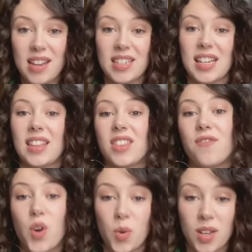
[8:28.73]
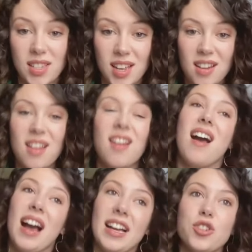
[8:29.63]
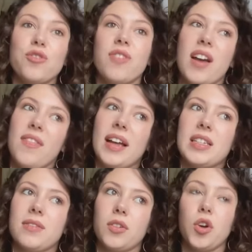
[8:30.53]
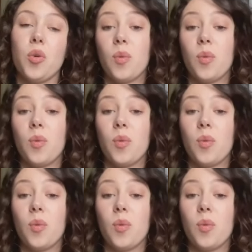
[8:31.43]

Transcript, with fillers: and to get the focus in, I do find that difficult.